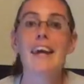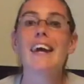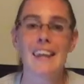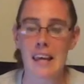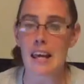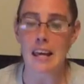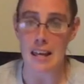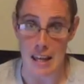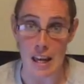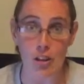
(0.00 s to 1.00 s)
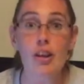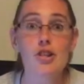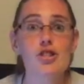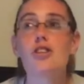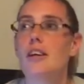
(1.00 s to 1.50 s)
In, in
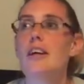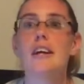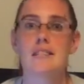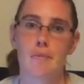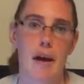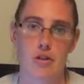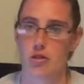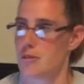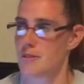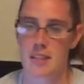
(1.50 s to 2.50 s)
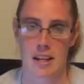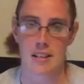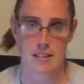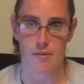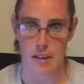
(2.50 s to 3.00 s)
English, it's a Bachelor's of
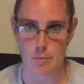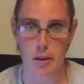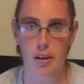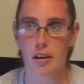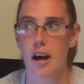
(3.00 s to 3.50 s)
Science in Facebook.